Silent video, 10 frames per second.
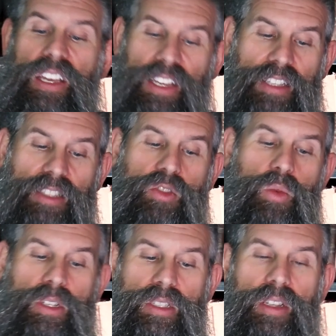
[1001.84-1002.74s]

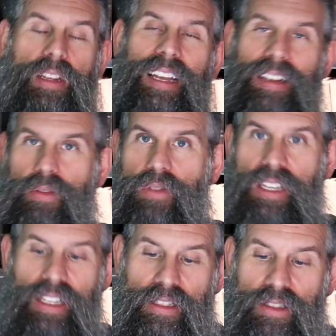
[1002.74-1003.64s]
eastward to the land of
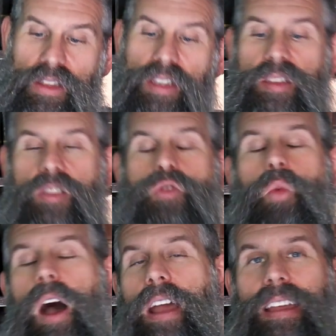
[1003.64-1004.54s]
the east. This is
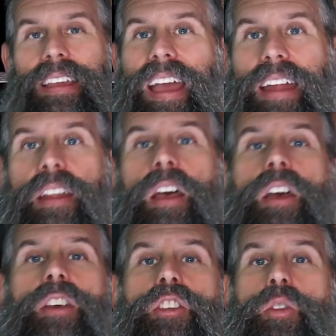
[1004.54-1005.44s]
why, again,
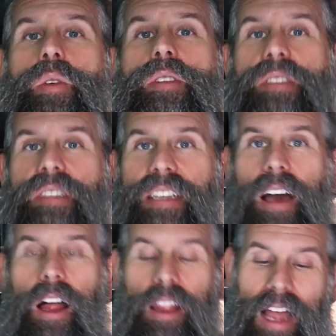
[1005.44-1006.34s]
you will see
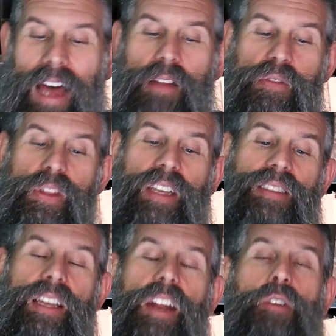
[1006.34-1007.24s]
a lot of
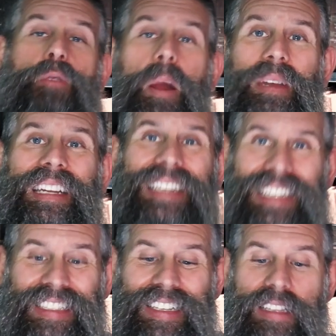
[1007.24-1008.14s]
things that are
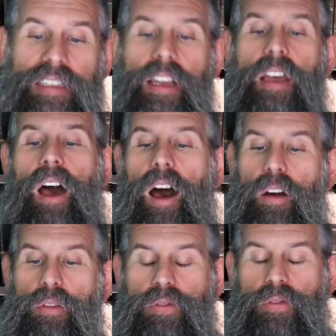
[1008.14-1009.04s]
reminiscent
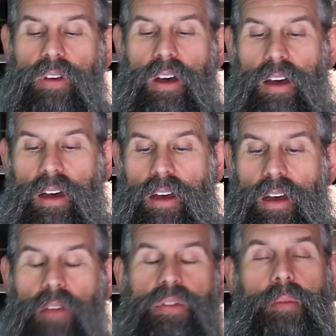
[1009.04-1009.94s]
of
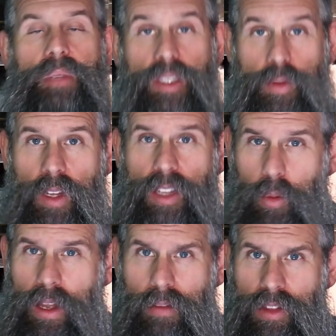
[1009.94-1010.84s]
the mitzvot that
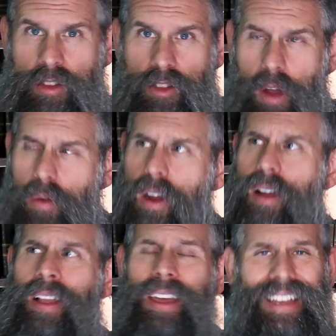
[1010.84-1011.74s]
we have in the
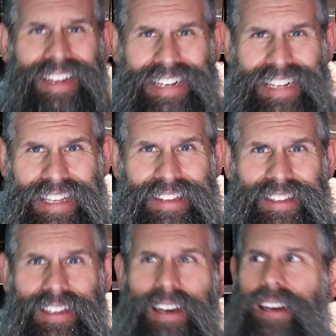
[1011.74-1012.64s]
Torah in
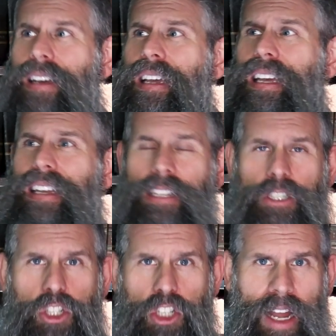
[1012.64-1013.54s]
India, in
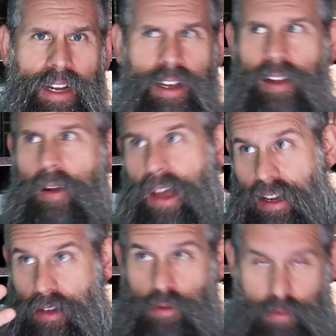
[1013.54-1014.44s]
China, and
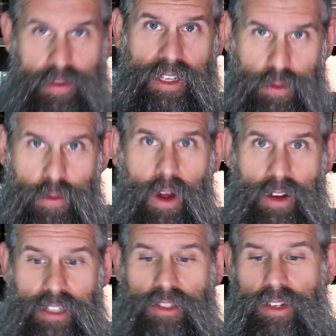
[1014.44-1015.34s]
in these Far
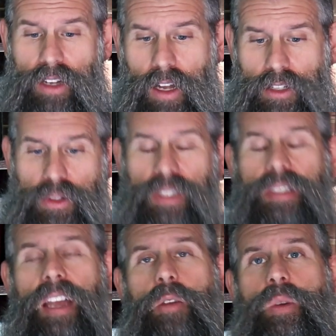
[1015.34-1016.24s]
Eastern countries.
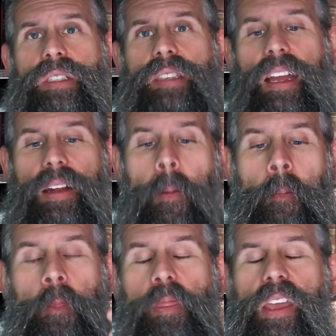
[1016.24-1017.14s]
Like we said,
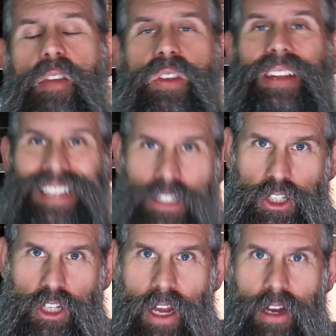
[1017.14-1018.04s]
even in
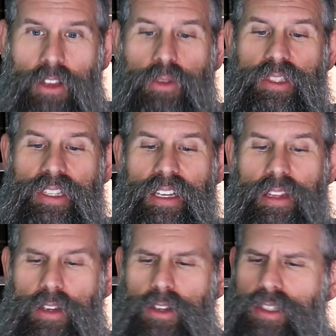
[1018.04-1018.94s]
China, you see
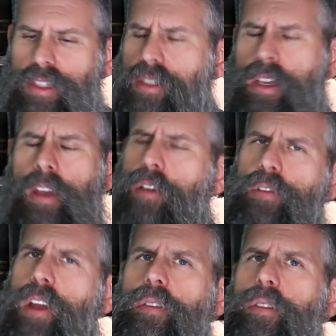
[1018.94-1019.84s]
there's this
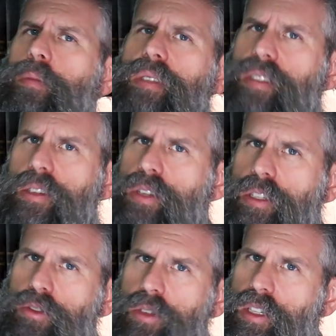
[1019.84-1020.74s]
very
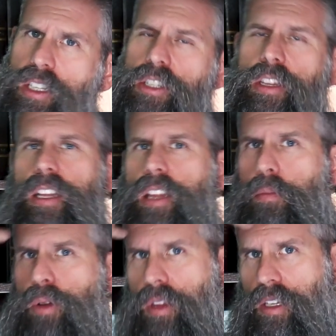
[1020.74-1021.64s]
mysterious tradition that they put